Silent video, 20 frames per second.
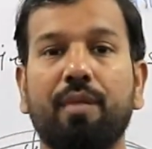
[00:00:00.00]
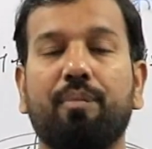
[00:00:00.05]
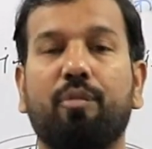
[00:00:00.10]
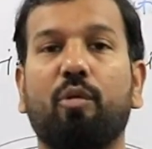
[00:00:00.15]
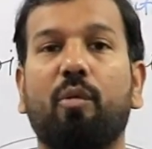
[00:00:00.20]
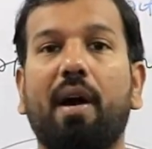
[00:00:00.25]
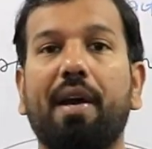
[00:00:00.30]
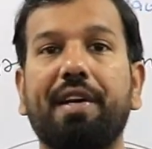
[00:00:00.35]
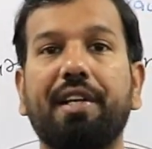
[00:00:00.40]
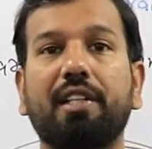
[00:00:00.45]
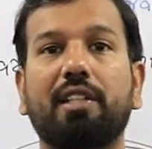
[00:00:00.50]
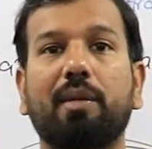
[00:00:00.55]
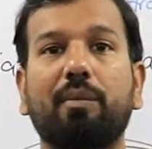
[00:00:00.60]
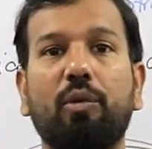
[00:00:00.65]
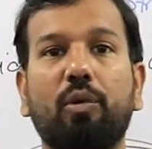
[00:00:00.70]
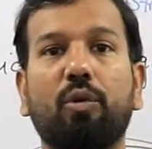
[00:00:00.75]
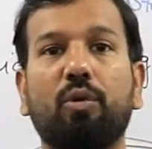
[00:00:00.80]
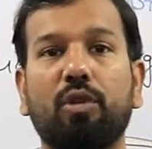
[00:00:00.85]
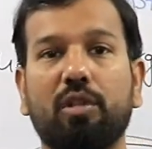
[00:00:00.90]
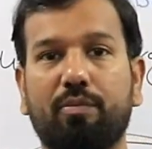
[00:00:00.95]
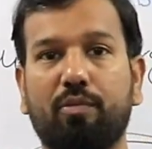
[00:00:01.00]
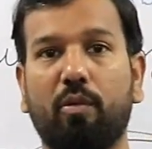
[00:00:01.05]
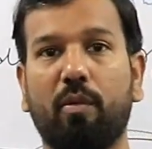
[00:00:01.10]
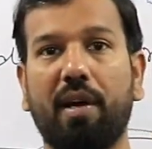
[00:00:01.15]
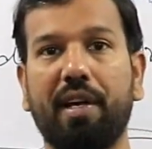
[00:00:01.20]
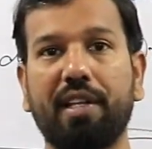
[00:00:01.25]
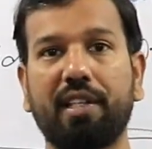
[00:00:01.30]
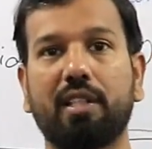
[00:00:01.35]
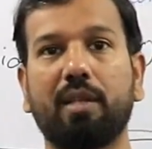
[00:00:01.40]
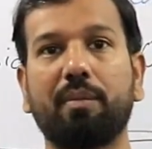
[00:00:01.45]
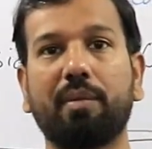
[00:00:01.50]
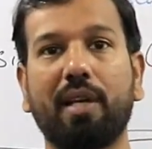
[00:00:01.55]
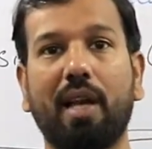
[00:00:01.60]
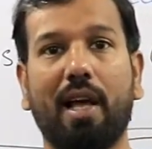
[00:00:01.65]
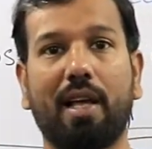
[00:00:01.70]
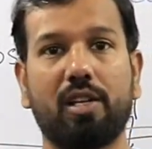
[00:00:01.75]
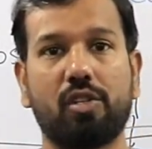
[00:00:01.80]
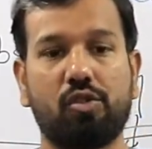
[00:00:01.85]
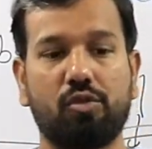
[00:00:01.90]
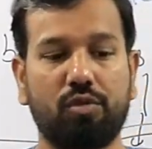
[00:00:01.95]
providing some loans, providing some
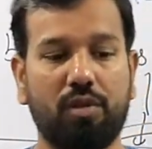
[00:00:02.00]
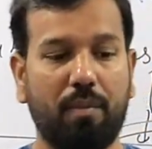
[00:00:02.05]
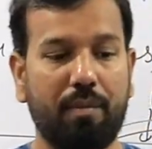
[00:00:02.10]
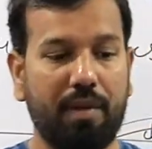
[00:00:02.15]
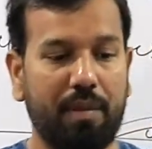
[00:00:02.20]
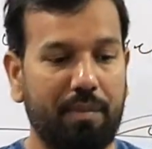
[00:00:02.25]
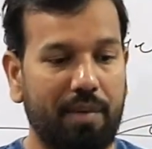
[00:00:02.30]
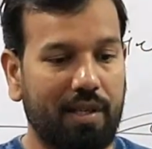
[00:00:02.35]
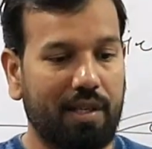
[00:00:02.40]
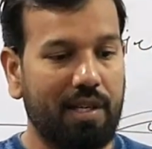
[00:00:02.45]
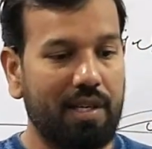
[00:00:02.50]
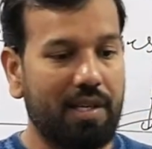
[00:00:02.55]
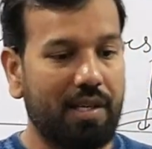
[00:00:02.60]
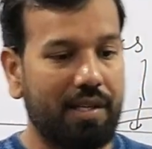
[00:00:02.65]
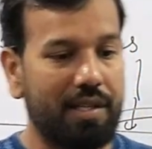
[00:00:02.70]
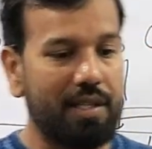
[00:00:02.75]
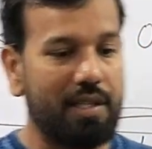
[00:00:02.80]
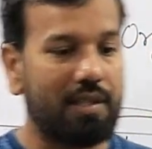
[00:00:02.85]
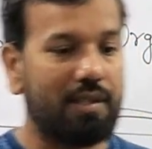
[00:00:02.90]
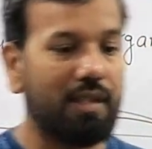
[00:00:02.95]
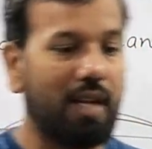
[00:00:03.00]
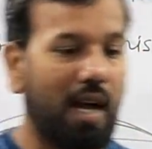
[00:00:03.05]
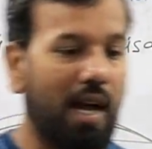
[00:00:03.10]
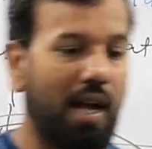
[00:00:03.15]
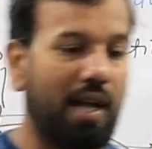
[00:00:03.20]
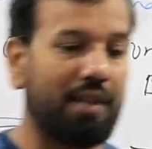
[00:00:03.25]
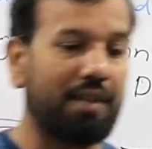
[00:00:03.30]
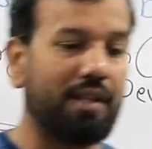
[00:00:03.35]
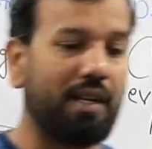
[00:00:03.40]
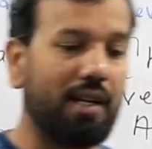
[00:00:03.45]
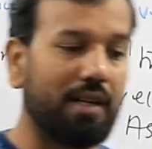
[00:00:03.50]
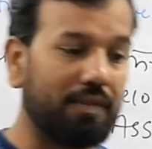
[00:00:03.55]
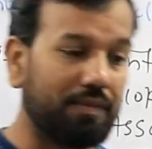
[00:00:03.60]
grants to the member countries, and